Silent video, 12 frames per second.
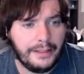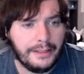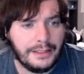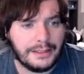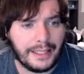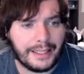
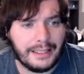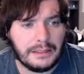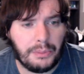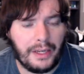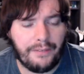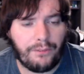This deck is
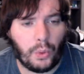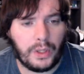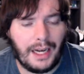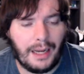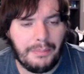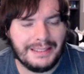playing four
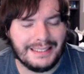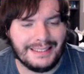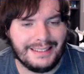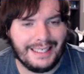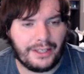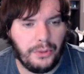copies of
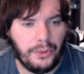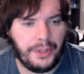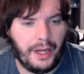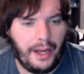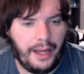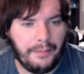Dig Through
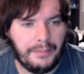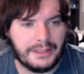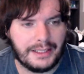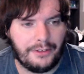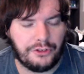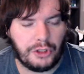Time
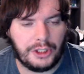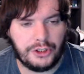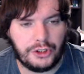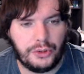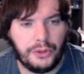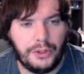instead of Treasure
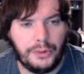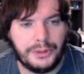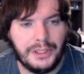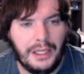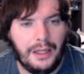Cruise